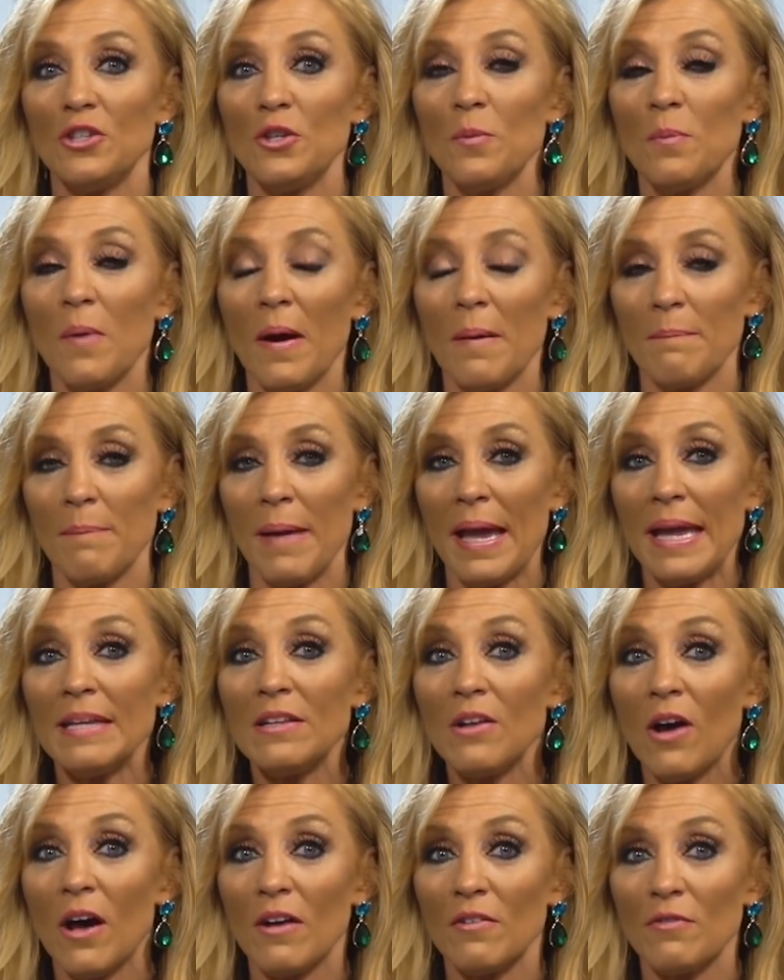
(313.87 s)
you want paid
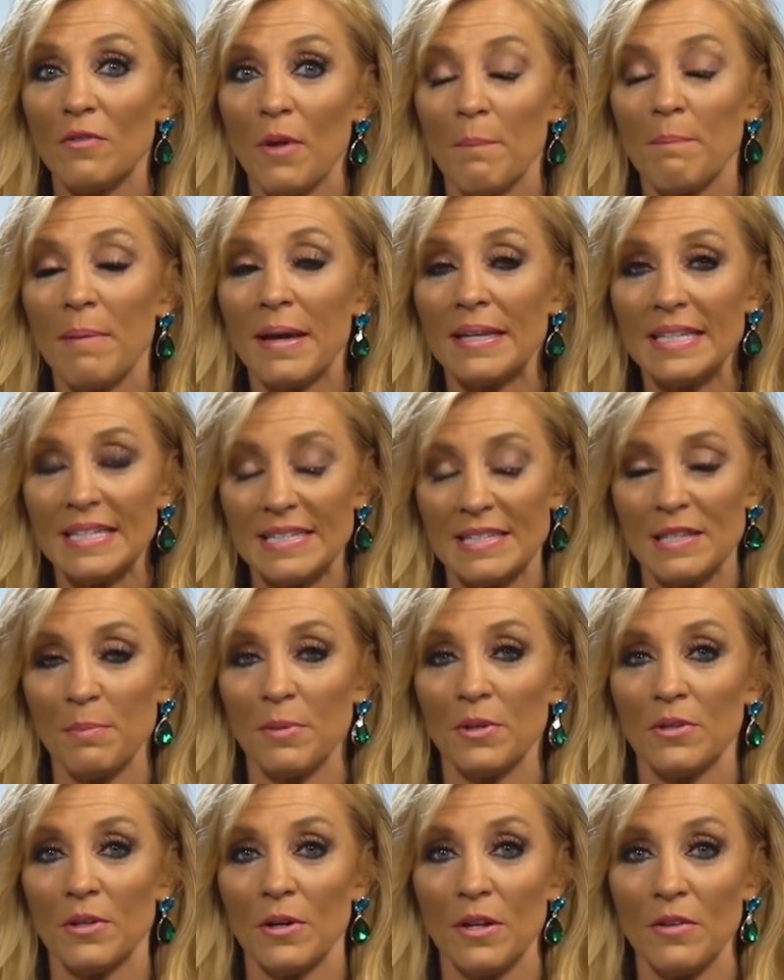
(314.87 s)
off by
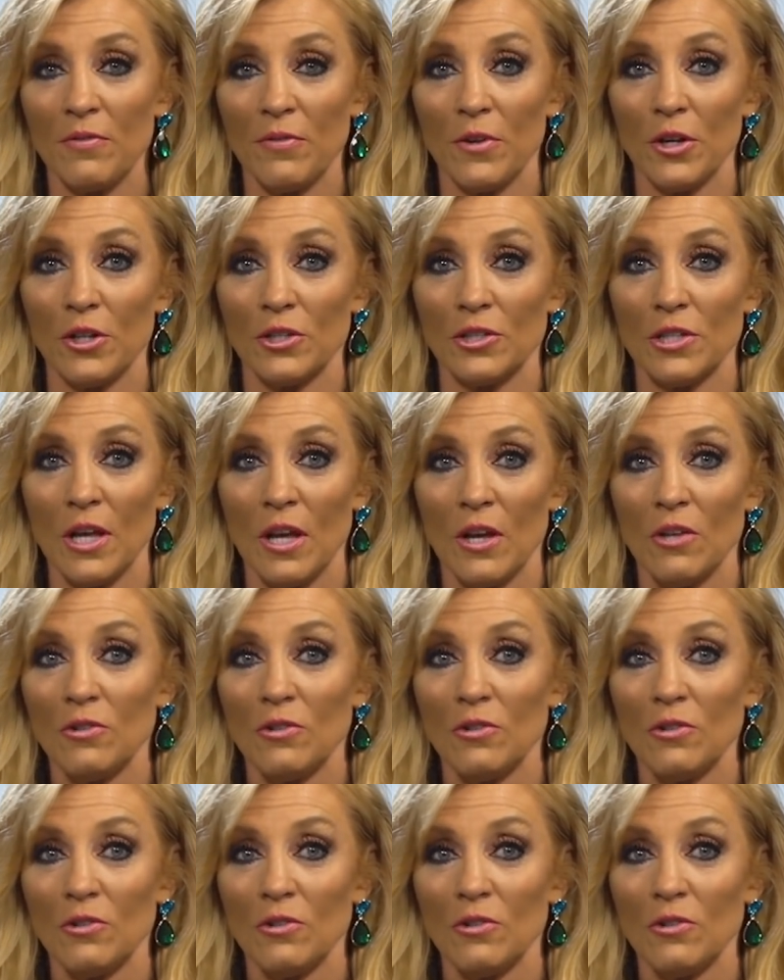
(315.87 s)
December 31st?